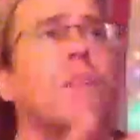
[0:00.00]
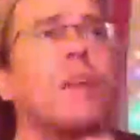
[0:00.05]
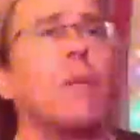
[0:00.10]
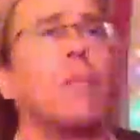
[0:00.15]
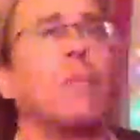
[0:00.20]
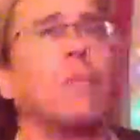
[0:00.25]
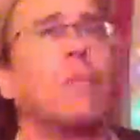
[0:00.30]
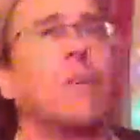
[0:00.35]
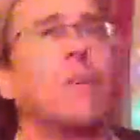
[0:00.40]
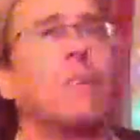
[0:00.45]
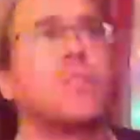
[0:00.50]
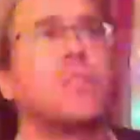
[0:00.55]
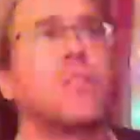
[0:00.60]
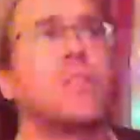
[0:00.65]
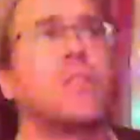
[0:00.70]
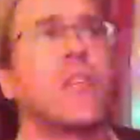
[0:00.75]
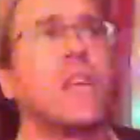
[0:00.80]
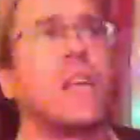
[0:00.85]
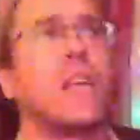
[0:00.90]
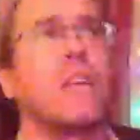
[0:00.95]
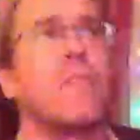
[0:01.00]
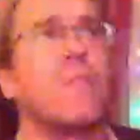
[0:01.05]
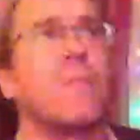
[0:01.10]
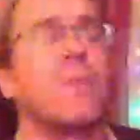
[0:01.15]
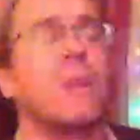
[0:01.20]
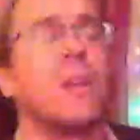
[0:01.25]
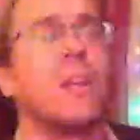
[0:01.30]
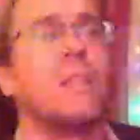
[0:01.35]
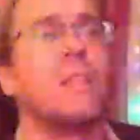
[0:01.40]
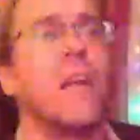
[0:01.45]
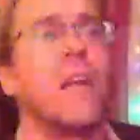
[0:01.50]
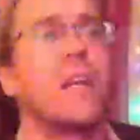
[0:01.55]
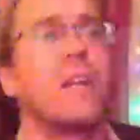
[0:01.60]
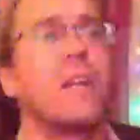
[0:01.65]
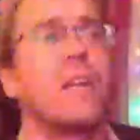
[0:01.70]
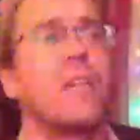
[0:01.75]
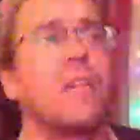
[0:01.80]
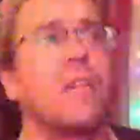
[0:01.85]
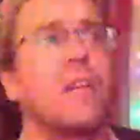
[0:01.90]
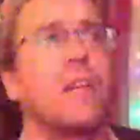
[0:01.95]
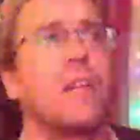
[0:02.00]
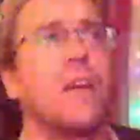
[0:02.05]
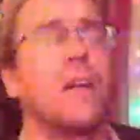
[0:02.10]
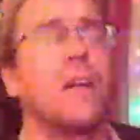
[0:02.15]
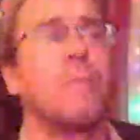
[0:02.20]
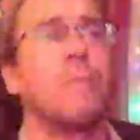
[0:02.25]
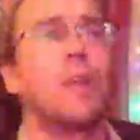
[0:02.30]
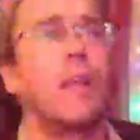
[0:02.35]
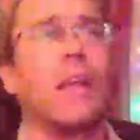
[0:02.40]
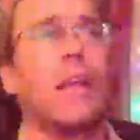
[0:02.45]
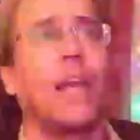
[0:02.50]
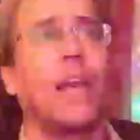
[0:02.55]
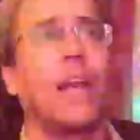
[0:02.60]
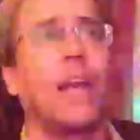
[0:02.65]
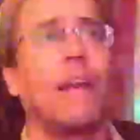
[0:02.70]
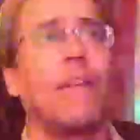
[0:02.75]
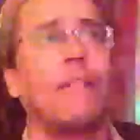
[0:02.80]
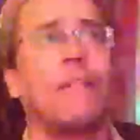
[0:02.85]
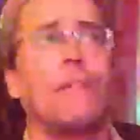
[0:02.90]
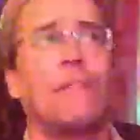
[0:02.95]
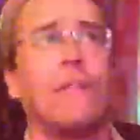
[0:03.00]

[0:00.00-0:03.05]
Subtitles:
that Mars is like even really technically like a planet.